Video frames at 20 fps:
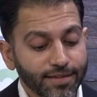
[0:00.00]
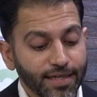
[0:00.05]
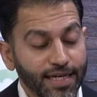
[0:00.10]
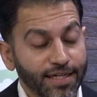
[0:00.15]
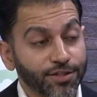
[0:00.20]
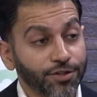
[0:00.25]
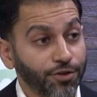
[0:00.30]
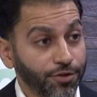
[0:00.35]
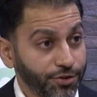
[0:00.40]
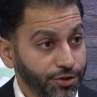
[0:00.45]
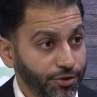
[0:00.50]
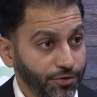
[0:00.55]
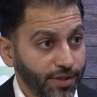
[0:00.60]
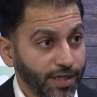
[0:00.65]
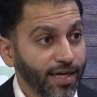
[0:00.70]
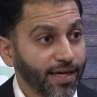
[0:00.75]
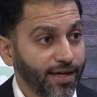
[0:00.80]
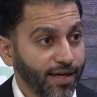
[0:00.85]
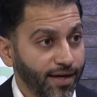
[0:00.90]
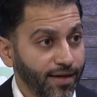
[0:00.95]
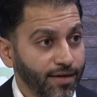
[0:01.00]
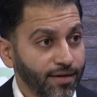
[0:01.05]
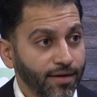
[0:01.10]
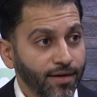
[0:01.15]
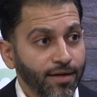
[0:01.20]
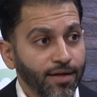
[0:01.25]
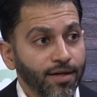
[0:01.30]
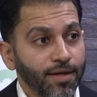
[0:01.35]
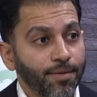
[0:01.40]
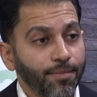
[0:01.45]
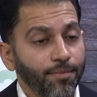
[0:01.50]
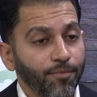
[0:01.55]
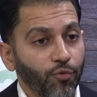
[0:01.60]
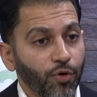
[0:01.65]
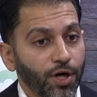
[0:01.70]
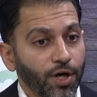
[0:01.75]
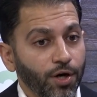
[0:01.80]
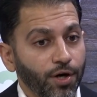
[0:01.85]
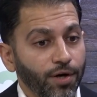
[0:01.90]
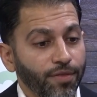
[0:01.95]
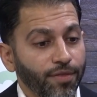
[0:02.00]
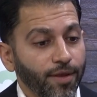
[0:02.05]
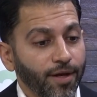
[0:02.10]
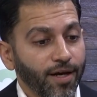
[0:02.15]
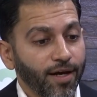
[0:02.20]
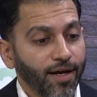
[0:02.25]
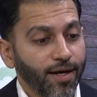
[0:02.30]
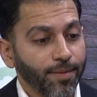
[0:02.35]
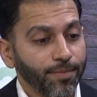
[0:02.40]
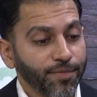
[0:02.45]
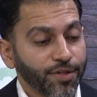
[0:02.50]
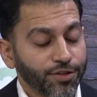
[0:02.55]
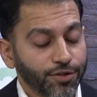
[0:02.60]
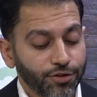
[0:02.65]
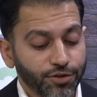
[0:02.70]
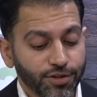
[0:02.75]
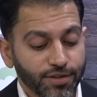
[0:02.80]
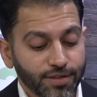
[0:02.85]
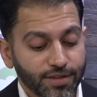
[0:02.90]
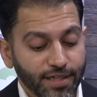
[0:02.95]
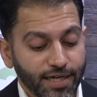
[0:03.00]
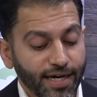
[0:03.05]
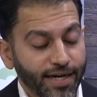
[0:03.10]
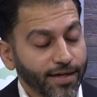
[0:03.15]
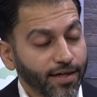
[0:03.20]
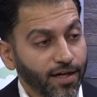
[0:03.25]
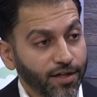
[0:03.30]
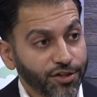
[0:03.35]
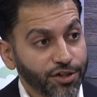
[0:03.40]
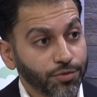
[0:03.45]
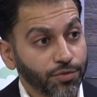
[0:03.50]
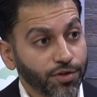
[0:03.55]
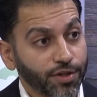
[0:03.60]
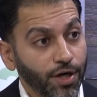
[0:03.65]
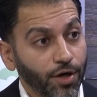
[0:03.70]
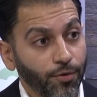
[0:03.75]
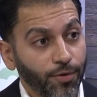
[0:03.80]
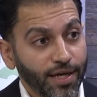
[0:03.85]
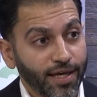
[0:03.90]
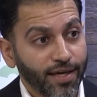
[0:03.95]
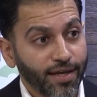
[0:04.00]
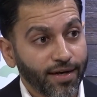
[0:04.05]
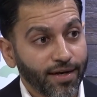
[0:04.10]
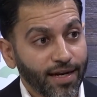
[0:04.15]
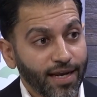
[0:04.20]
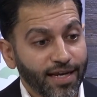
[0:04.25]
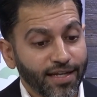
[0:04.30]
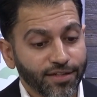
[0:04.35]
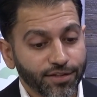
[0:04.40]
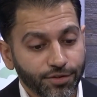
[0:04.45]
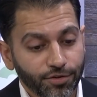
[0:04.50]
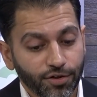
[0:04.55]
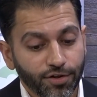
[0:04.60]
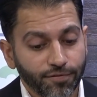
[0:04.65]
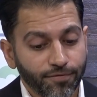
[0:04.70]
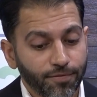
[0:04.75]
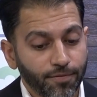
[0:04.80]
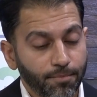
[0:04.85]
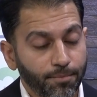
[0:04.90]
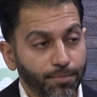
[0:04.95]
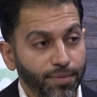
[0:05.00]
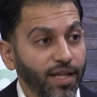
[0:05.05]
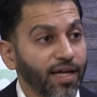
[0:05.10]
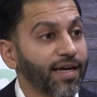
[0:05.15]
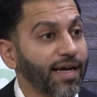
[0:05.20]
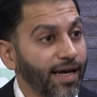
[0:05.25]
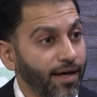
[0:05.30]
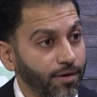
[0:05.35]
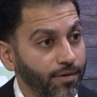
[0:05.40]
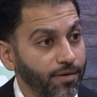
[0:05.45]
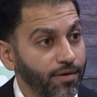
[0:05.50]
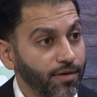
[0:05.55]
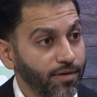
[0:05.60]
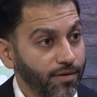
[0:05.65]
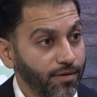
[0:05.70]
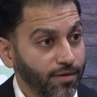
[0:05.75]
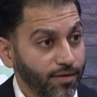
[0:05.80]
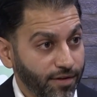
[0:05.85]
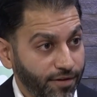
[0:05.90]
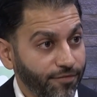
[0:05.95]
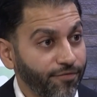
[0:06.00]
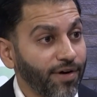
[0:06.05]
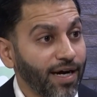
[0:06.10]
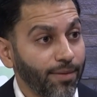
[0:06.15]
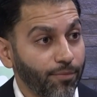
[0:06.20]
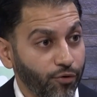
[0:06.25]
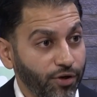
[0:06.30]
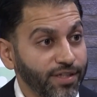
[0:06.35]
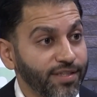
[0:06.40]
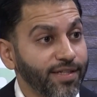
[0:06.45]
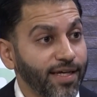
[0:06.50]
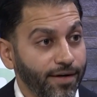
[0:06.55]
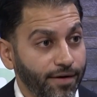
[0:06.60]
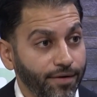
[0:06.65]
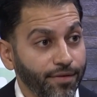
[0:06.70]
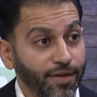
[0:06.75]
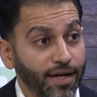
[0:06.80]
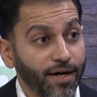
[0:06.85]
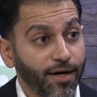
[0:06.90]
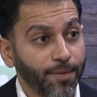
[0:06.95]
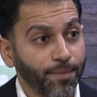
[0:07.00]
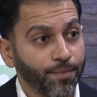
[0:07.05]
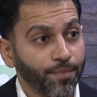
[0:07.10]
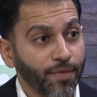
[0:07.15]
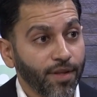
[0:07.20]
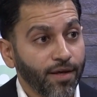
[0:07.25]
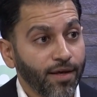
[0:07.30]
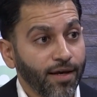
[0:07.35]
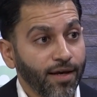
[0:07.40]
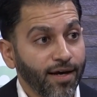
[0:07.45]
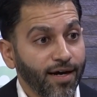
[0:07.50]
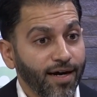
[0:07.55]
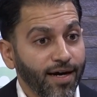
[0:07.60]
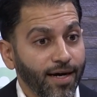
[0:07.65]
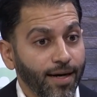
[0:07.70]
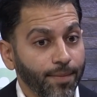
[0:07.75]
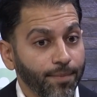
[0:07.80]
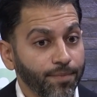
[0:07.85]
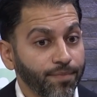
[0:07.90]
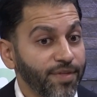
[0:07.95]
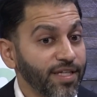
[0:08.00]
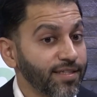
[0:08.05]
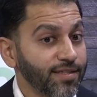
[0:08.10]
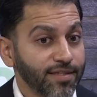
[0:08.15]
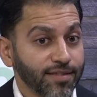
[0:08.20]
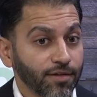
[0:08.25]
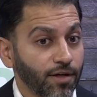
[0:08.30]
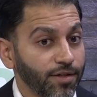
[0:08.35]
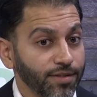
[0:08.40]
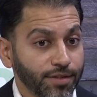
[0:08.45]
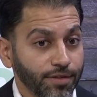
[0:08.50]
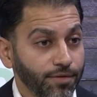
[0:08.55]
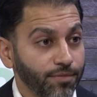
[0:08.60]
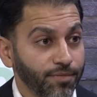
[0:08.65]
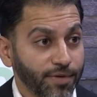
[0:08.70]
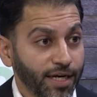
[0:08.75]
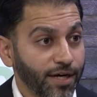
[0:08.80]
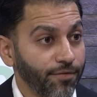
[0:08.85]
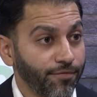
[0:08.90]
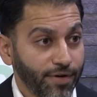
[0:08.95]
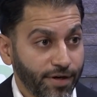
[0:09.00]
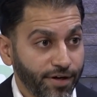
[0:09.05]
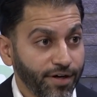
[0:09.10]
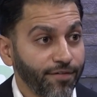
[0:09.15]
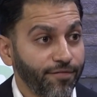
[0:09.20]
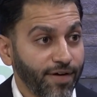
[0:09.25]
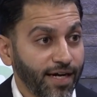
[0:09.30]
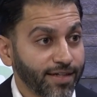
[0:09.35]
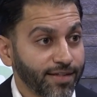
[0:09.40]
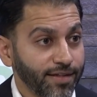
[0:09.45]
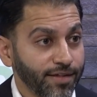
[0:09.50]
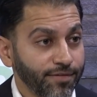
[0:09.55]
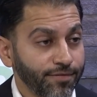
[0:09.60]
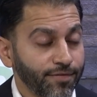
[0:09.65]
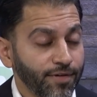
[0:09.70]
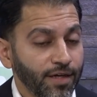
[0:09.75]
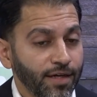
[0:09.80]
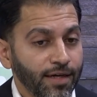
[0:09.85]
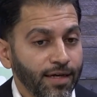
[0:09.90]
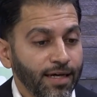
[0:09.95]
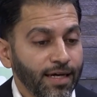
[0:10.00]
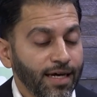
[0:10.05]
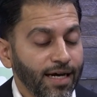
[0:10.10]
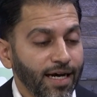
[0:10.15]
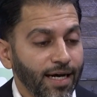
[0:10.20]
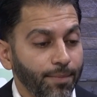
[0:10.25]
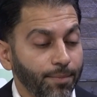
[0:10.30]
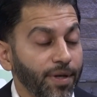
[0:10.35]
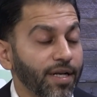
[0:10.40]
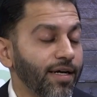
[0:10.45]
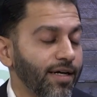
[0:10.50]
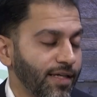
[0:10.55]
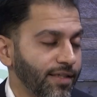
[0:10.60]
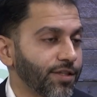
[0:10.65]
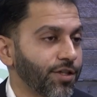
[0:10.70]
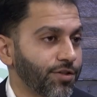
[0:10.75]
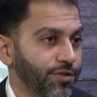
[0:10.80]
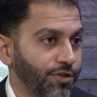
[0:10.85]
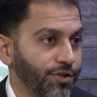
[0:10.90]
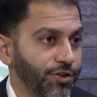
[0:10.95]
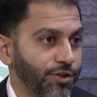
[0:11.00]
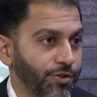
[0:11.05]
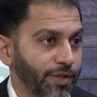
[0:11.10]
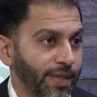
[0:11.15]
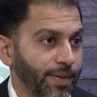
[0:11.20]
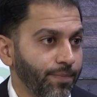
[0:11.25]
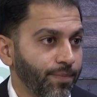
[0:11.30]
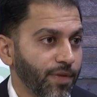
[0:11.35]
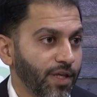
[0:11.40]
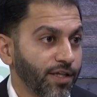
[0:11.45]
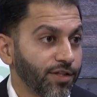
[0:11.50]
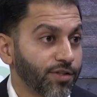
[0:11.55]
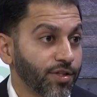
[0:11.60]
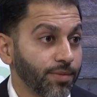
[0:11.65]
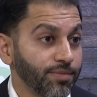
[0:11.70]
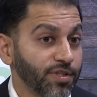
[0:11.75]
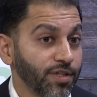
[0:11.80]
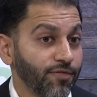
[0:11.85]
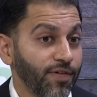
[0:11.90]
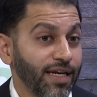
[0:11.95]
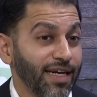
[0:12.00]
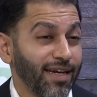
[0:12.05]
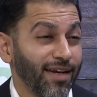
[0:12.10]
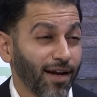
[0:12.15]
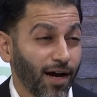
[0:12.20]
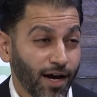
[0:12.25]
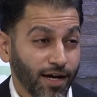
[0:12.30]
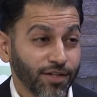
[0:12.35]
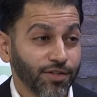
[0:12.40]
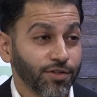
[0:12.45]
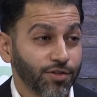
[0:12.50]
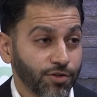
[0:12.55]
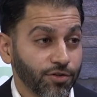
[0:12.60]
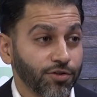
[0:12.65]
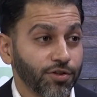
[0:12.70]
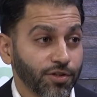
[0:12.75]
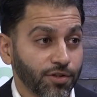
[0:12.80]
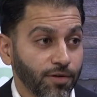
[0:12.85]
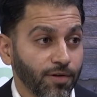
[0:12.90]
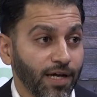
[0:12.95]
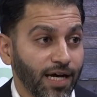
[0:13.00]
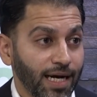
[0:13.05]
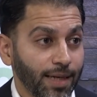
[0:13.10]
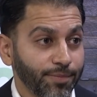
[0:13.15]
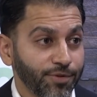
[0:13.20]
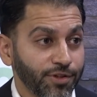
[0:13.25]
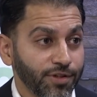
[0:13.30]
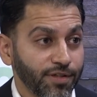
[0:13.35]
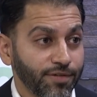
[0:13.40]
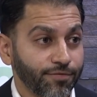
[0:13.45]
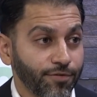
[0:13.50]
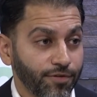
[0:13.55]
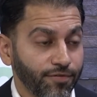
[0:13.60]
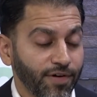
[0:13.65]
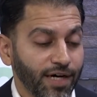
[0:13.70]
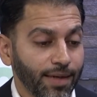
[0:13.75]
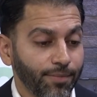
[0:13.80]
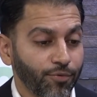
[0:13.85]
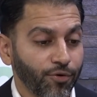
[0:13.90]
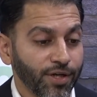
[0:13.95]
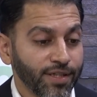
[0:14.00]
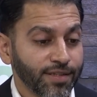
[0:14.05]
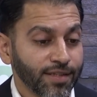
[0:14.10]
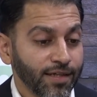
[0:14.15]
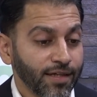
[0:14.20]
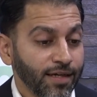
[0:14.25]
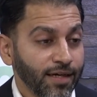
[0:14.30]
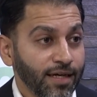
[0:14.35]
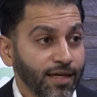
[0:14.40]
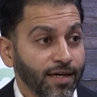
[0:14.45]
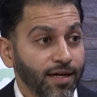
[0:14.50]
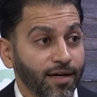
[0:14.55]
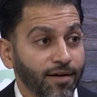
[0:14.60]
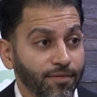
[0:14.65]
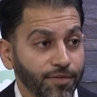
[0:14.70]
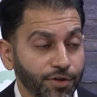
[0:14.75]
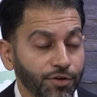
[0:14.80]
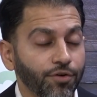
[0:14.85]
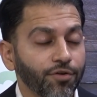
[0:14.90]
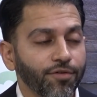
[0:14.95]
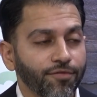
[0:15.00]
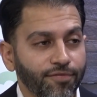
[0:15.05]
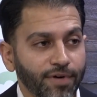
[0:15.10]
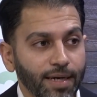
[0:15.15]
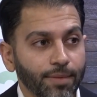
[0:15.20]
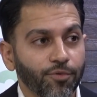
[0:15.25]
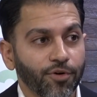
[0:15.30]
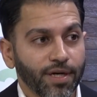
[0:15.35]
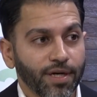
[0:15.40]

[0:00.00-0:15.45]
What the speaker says: a surgery, again, where the surgeons, the gynecologists will go in and sort of pluck out the fibroids that are there. This is also kind of very effective, but it is a surgery. In terms of a non-surgical option for fibroids, uterine fibroid